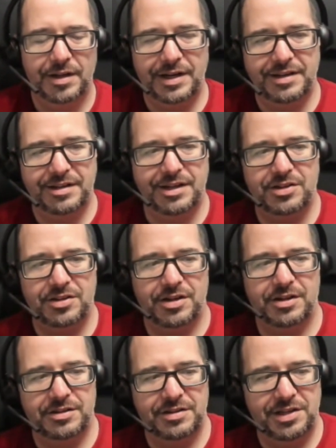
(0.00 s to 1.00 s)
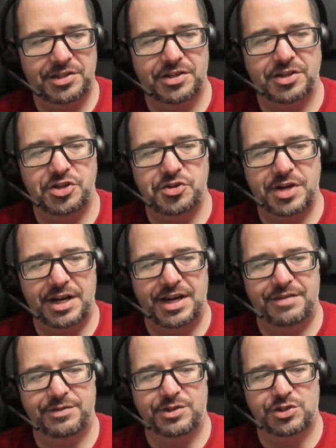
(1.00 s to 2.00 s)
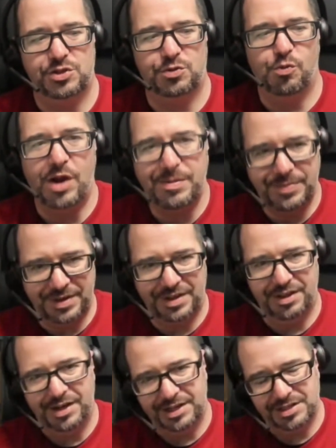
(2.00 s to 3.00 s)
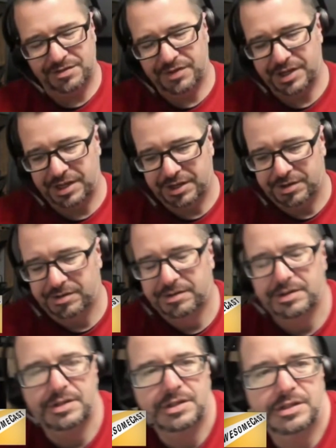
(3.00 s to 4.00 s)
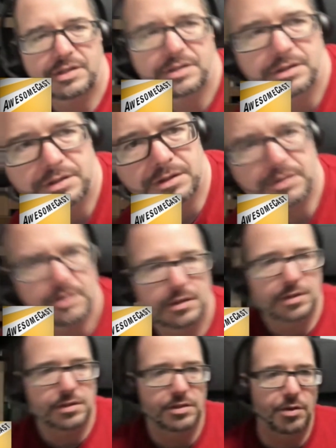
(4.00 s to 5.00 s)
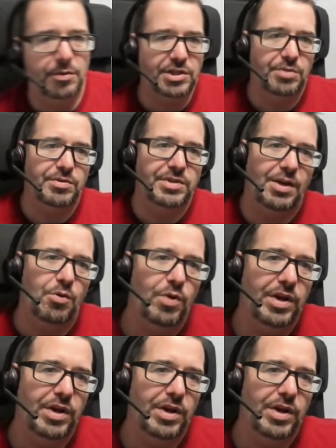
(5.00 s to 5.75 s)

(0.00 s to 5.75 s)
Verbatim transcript: Like TikTok, TikTok, you kind of have to swipe to the next video. I wish there was like that